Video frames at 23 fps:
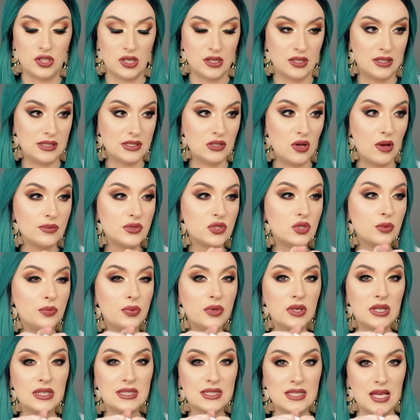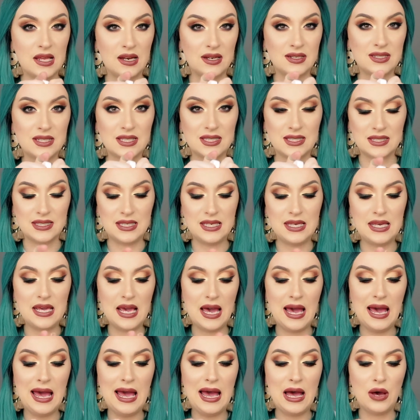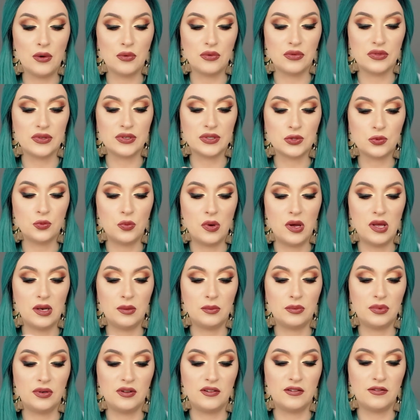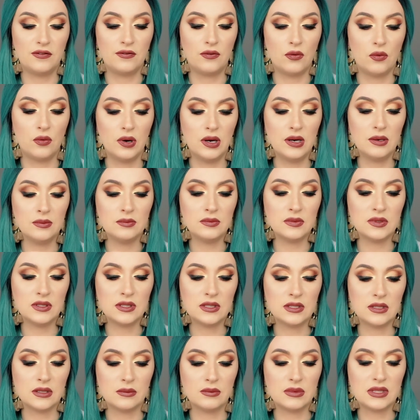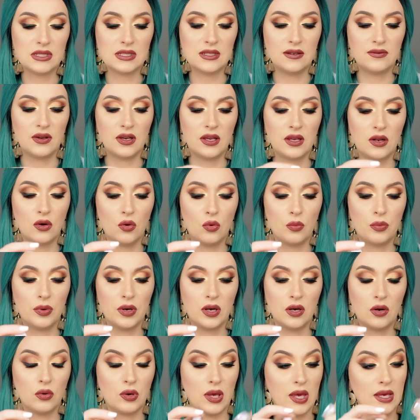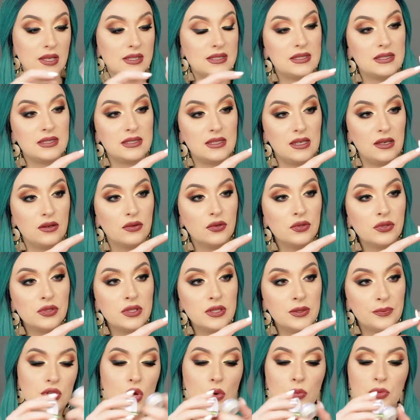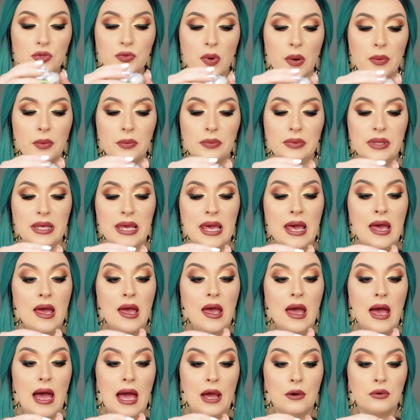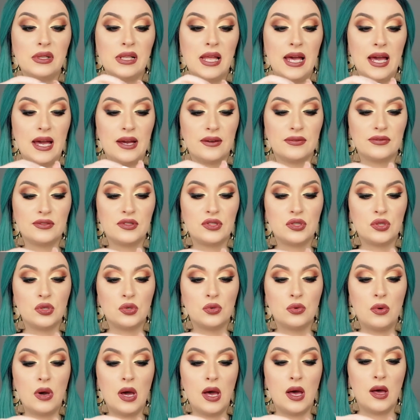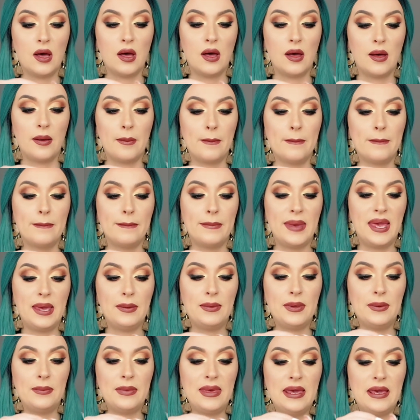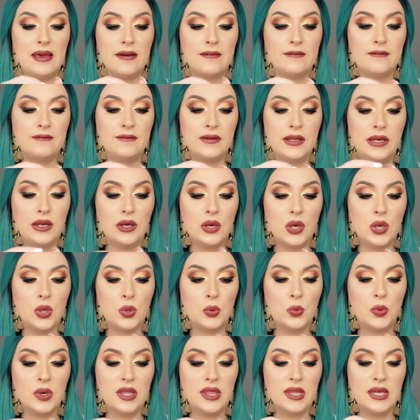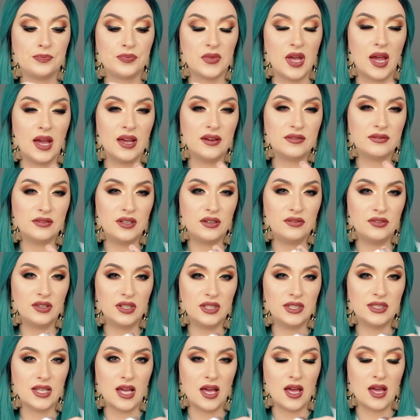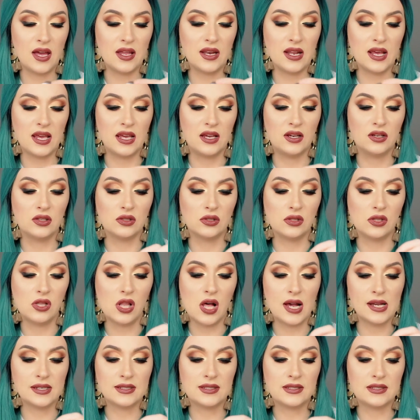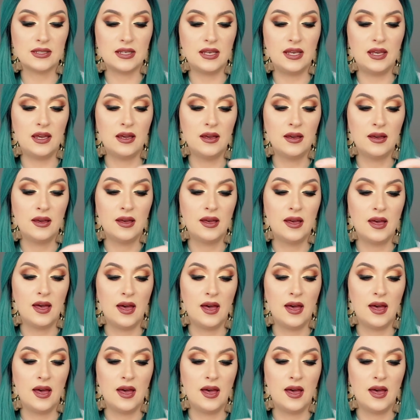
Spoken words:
jelly, so I'm super excited to see how this one performs. Let me see if I can open it. Okay, it's sealed, so most probably I will have to maybe make a video with it. I have never done a glossy